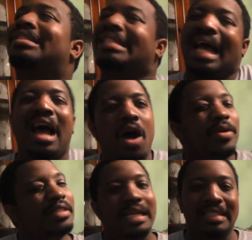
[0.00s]
I
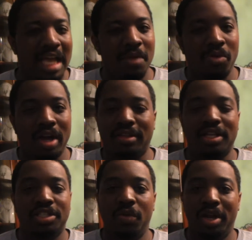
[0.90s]
always say his name wrong, I think
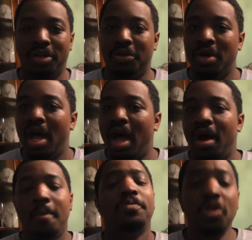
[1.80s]
it's Simon Liu.
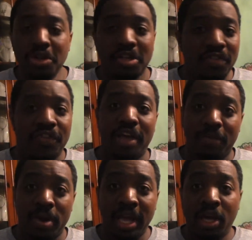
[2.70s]
Do yourself a
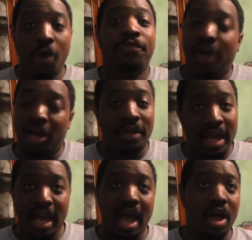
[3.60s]
favor and go follow
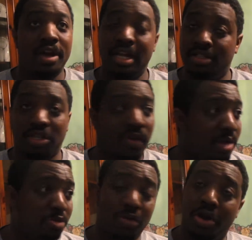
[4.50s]
that guy on
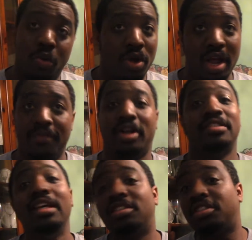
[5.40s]
Instagram, Twitter, or whatever,
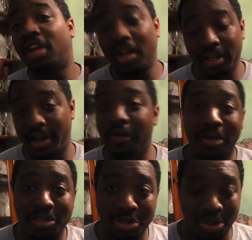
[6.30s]
because he's just a
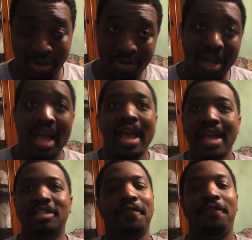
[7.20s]
hilarious dude.
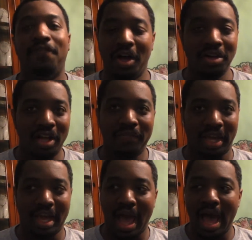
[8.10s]
He's a
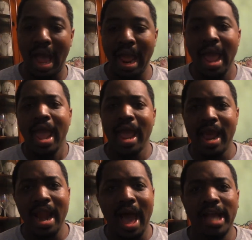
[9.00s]
fun-loving guy,
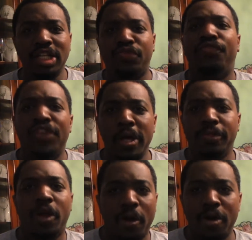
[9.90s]
and I could feel
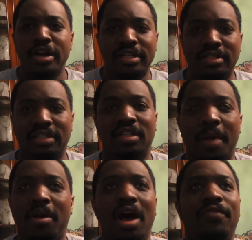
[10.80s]
the earnestness
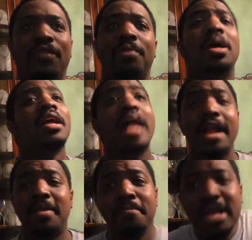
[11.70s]
coming off of him.
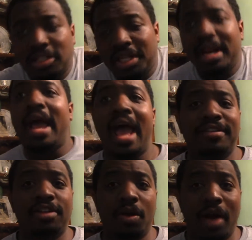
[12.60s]
Not to mention, I
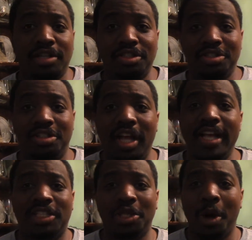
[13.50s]
have started watching
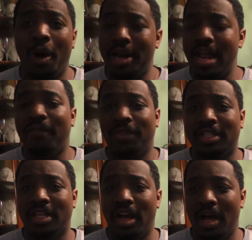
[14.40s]
his show on Netflix,